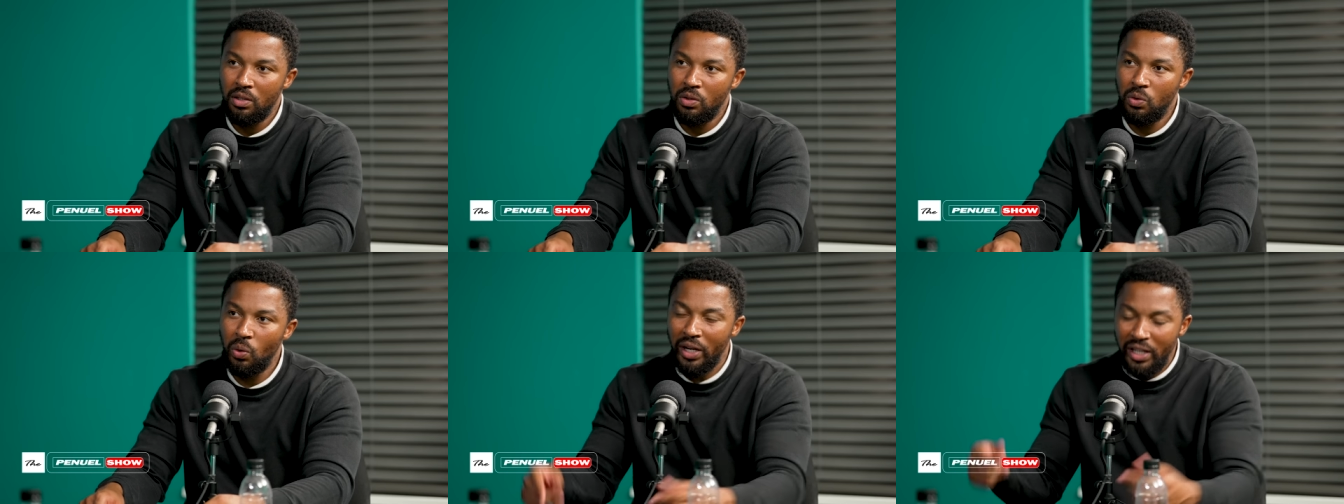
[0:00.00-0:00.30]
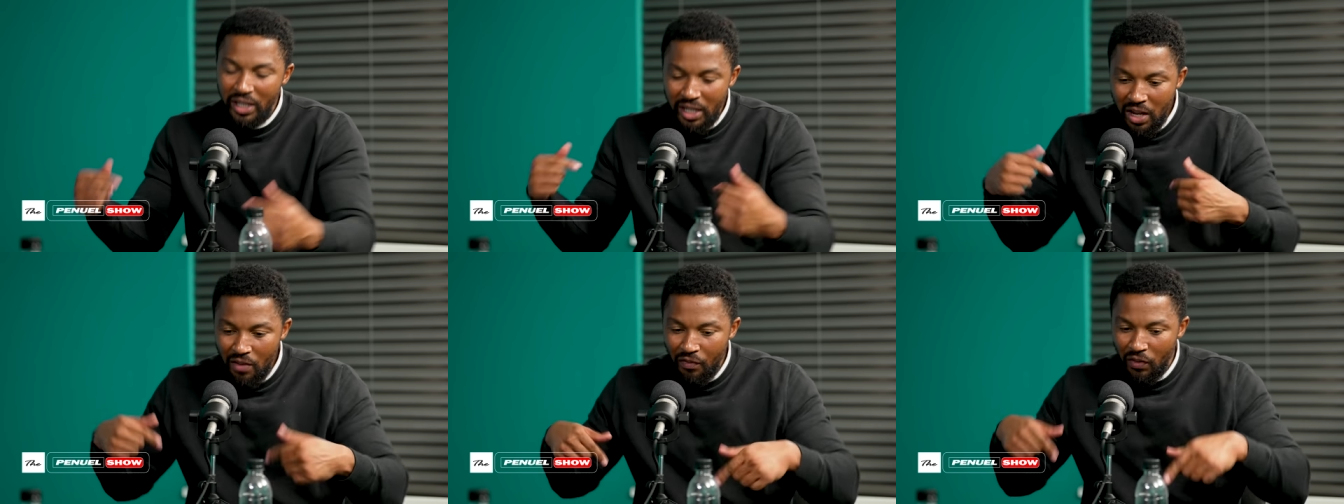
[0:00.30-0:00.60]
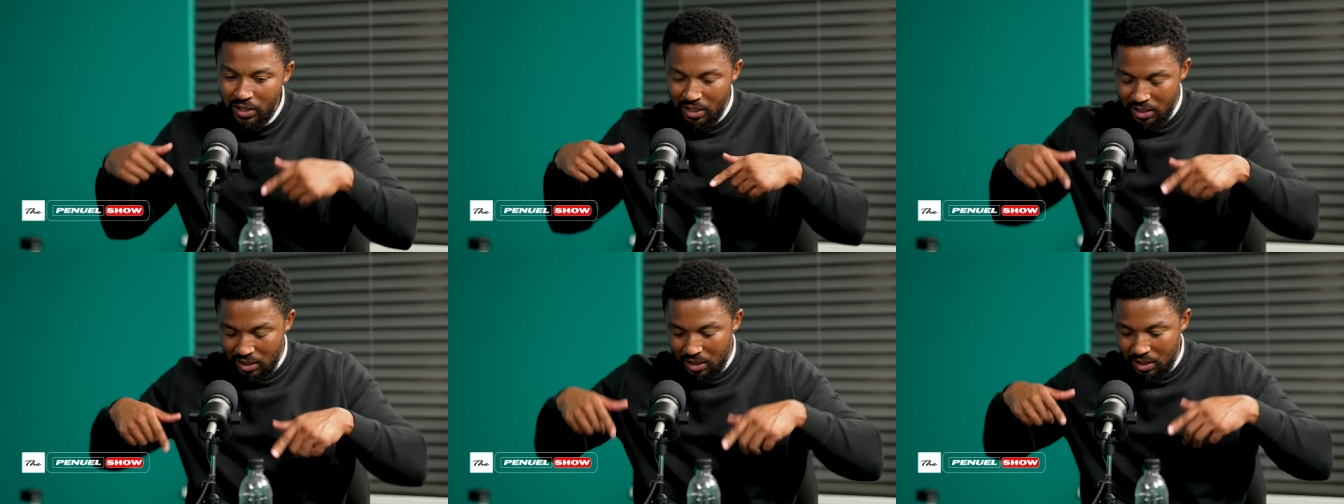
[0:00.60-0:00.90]
Do I
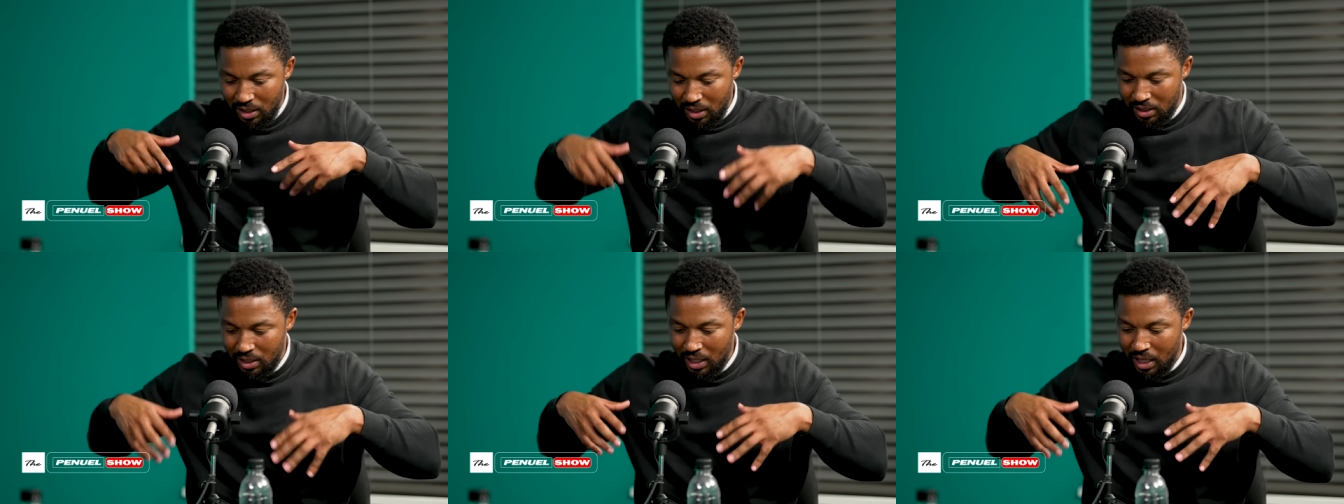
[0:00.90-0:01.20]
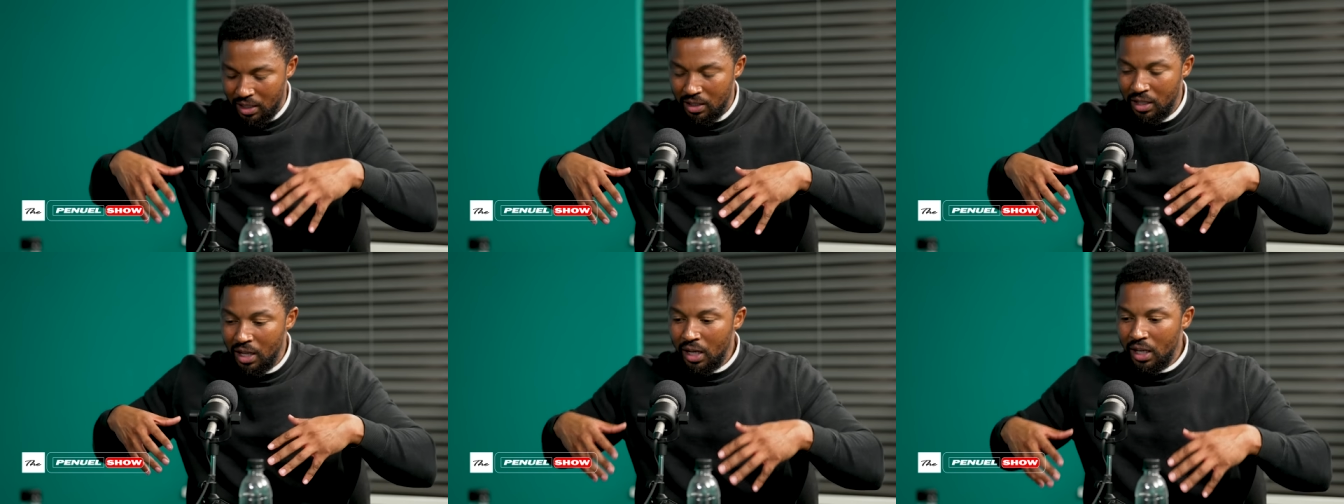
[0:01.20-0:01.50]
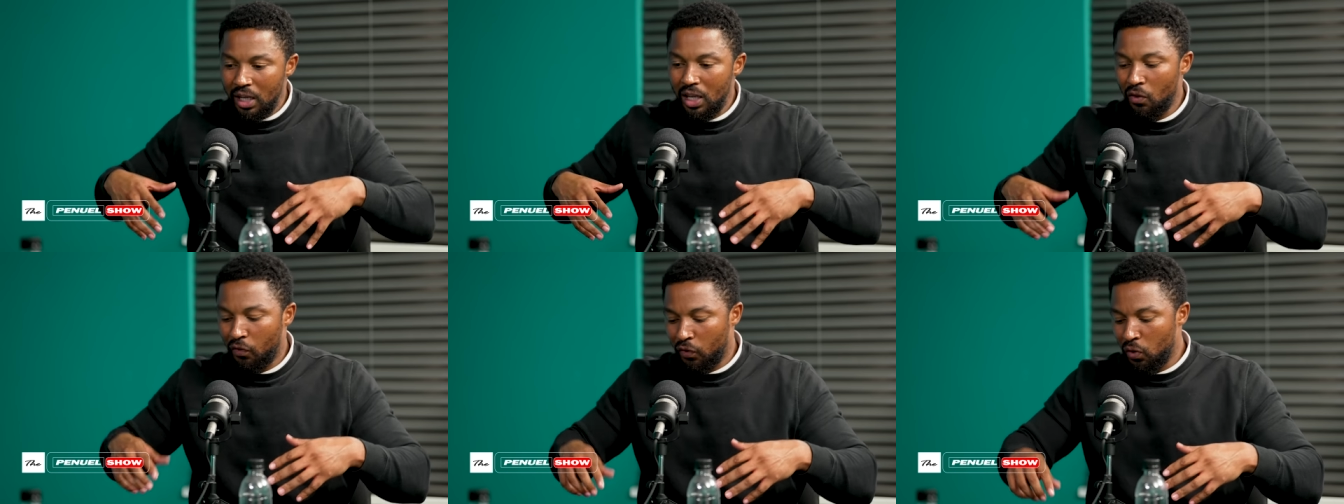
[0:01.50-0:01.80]
never sit and,
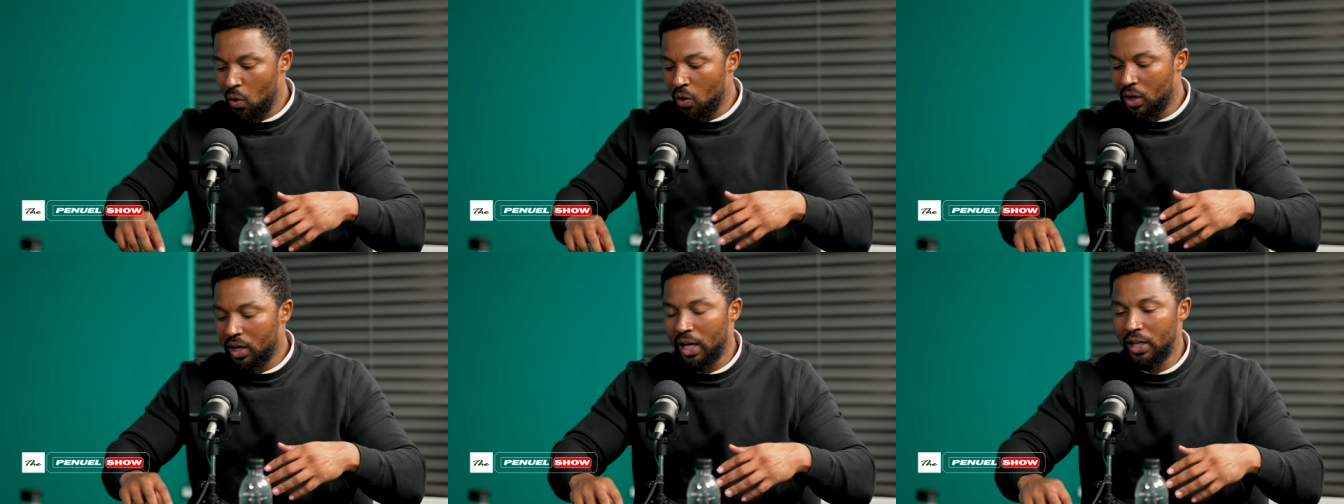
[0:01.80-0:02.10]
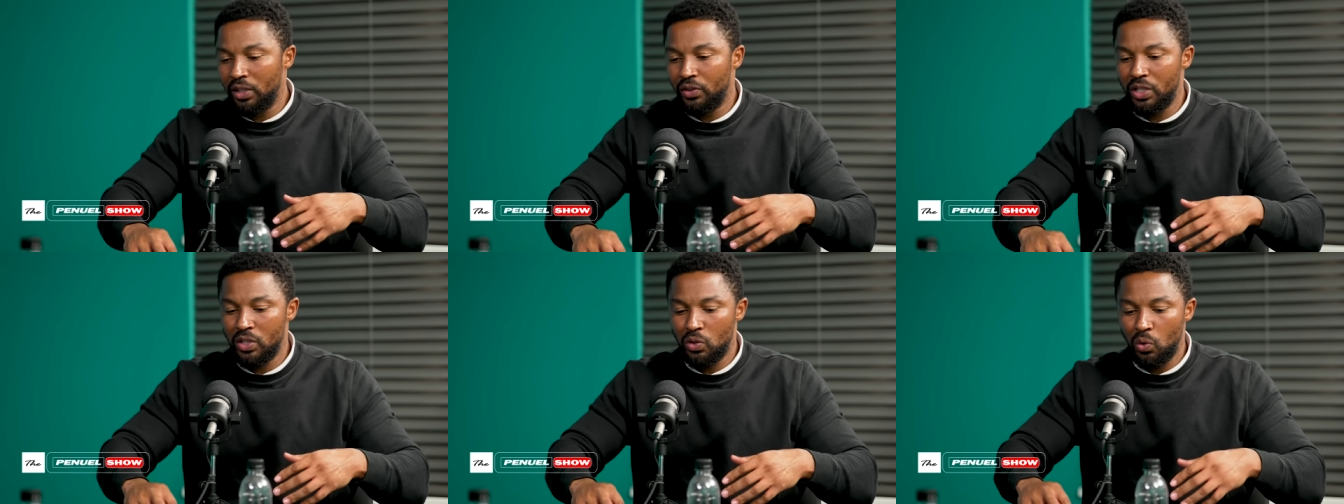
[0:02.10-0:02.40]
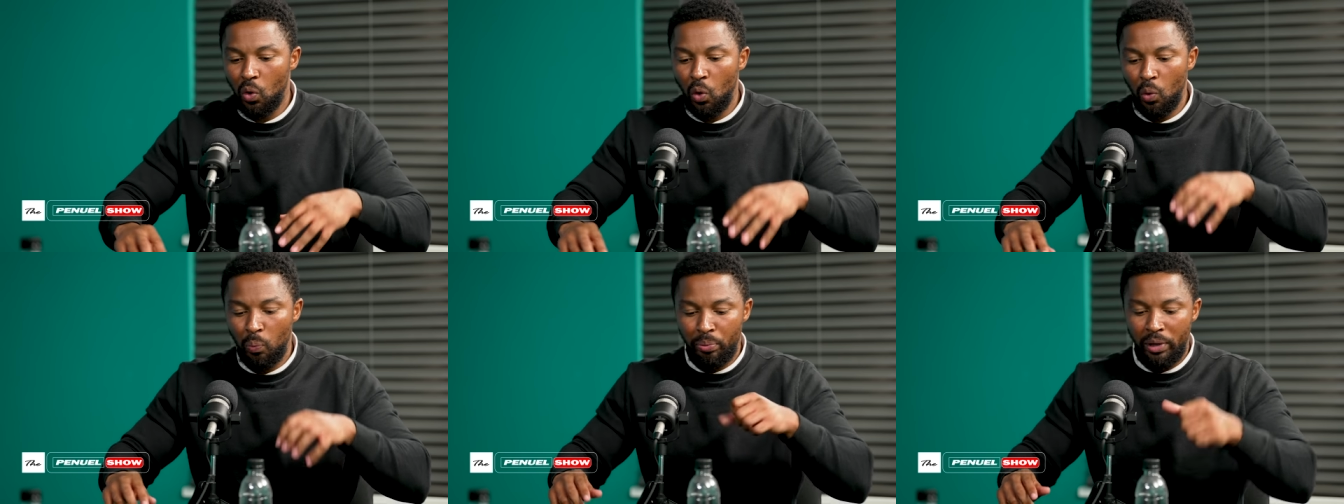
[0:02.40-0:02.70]
if your country is
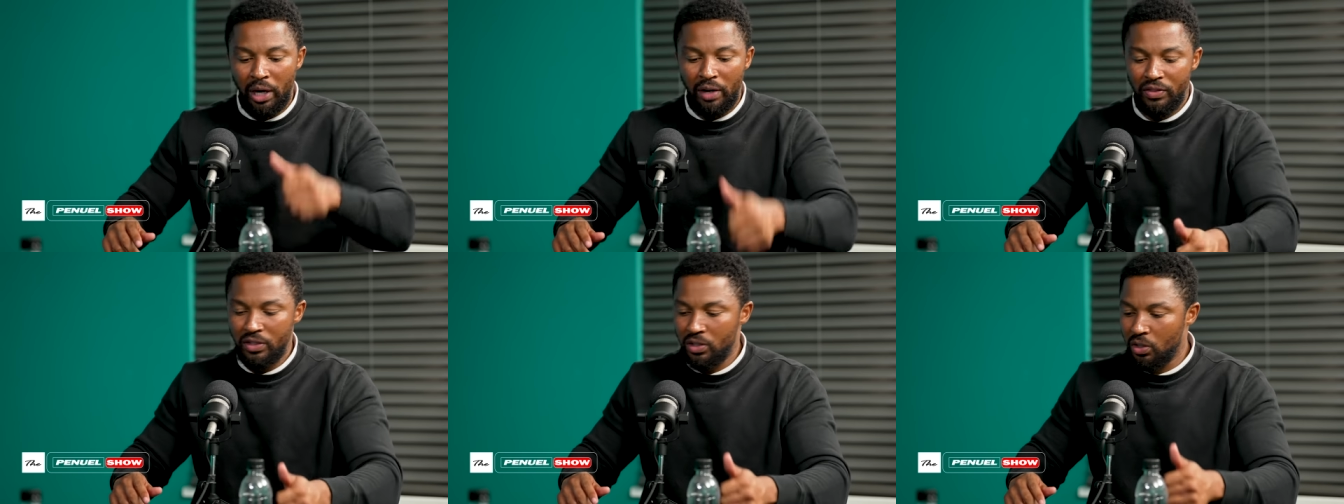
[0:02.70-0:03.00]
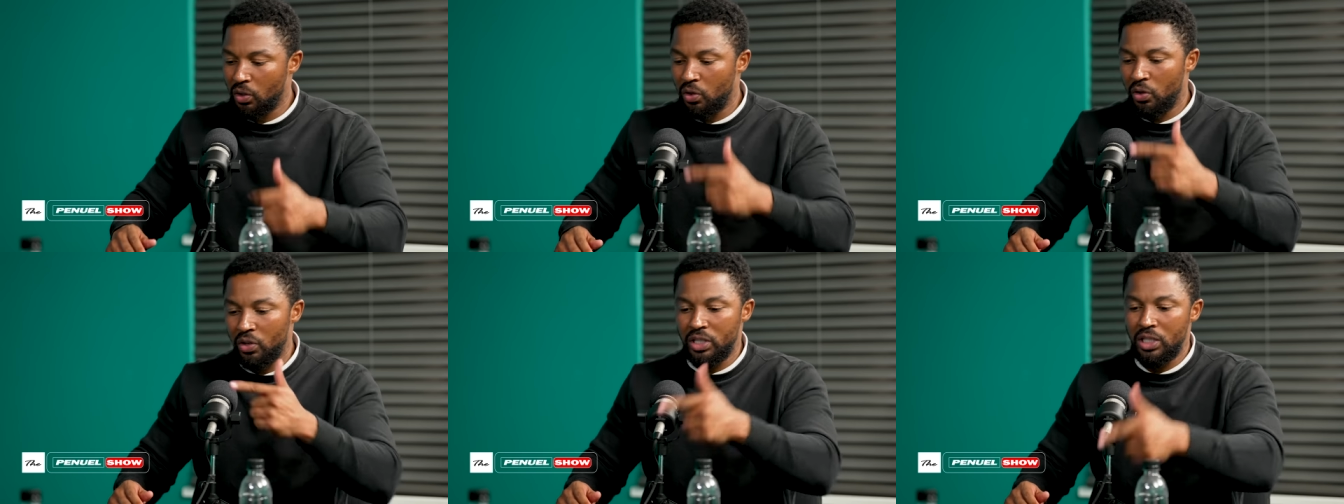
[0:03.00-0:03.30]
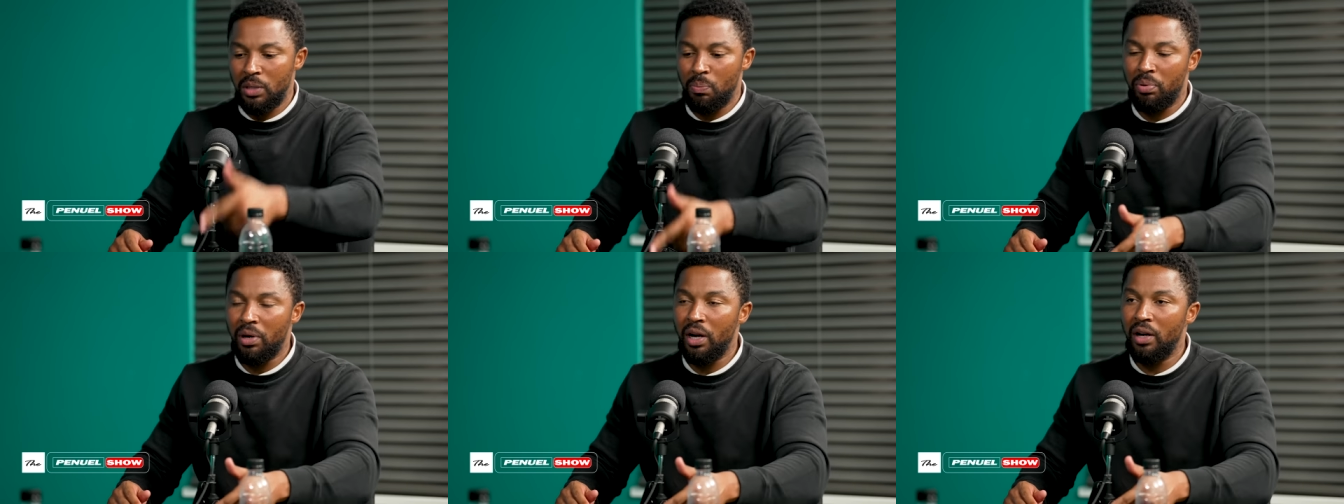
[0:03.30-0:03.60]
all private
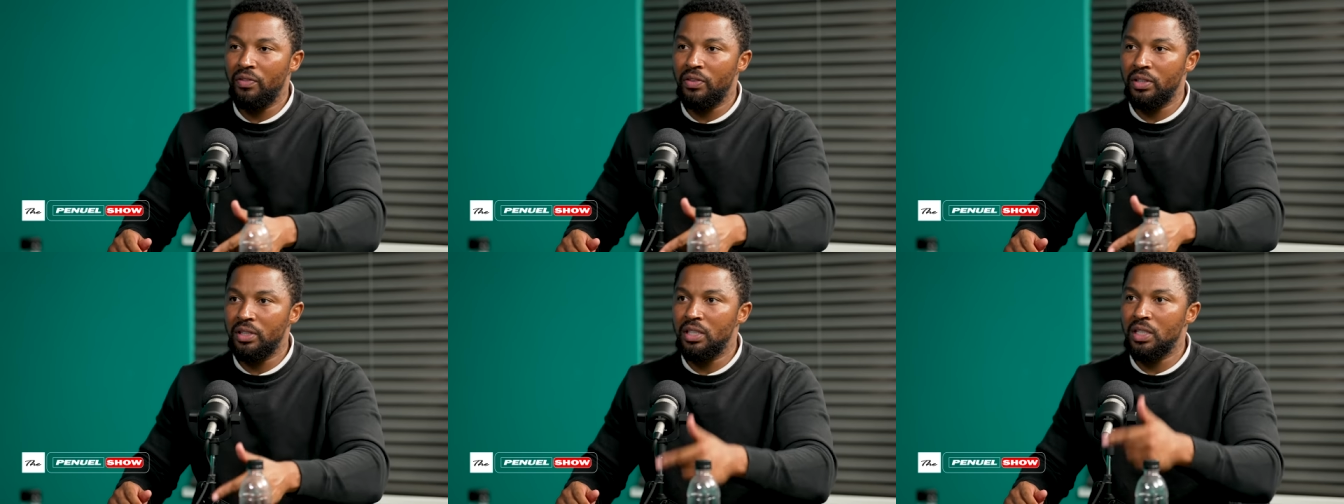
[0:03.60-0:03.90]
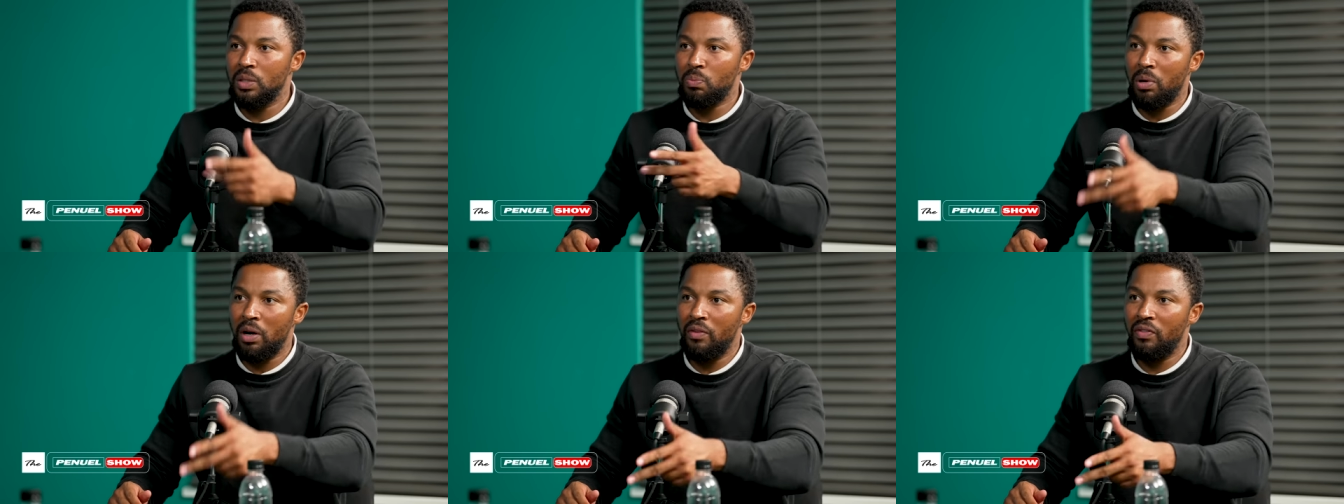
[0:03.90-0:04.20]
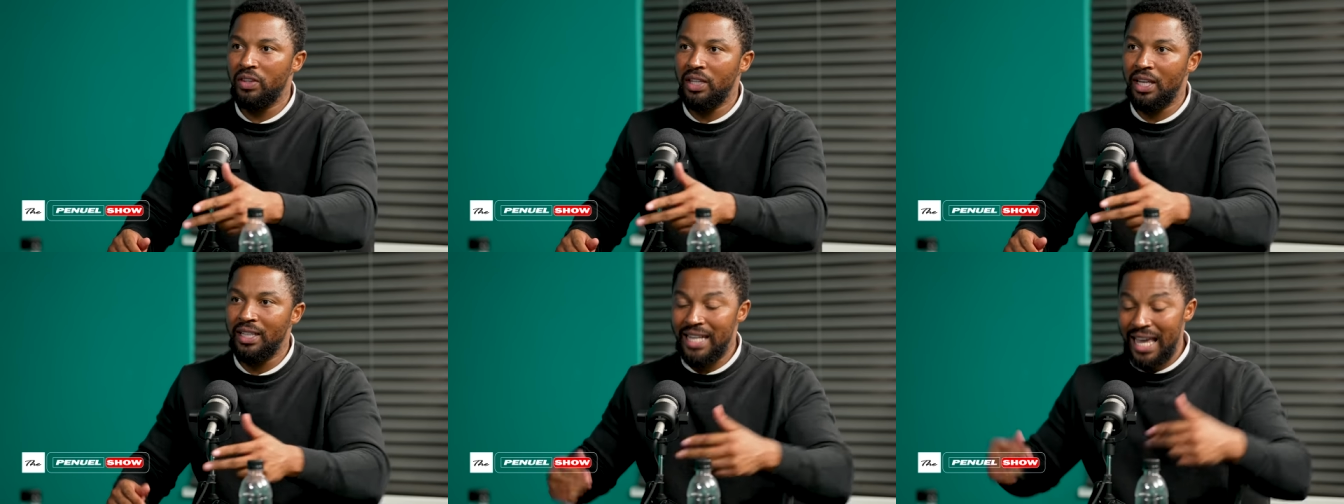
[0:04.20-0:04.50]
security, private this,
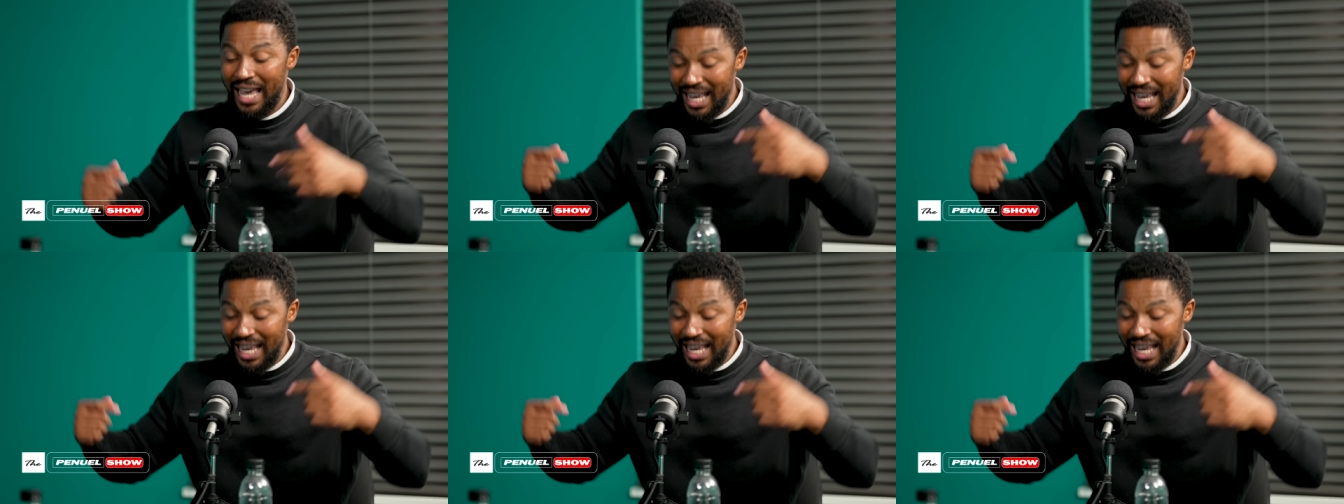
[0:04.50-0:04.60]
private that,